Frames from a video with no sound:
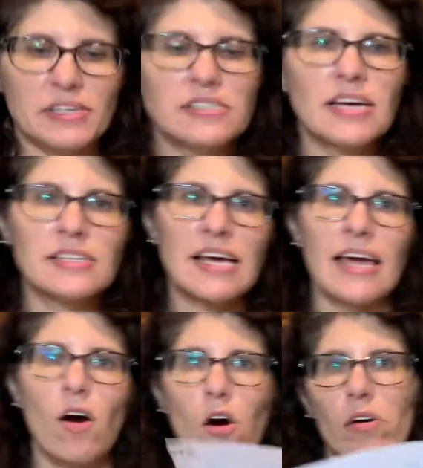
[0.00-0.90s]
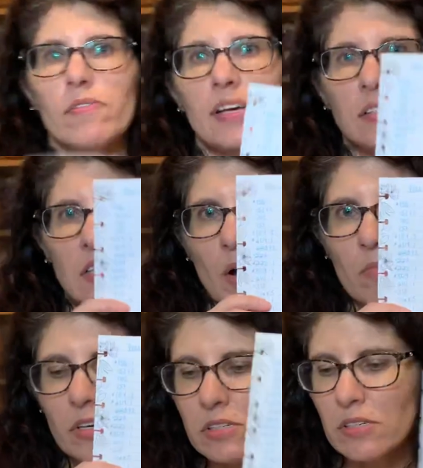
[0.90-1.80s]
to take all of these
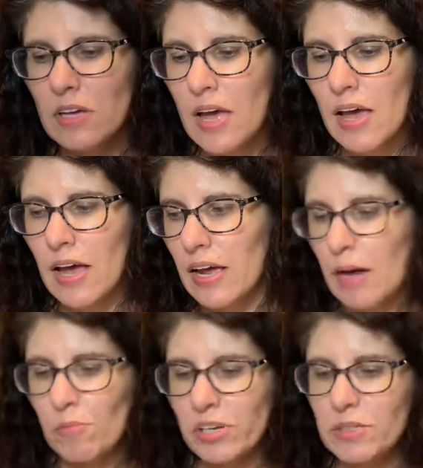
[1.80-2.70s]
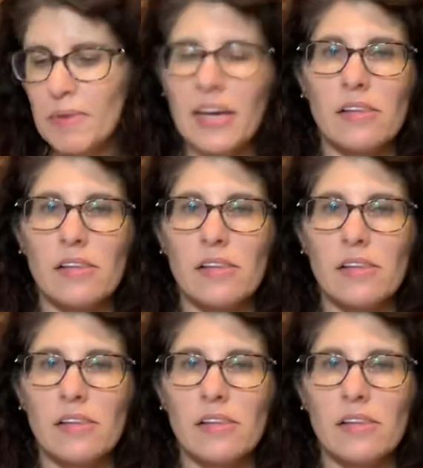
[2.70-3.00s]
numbers, and I'm going to make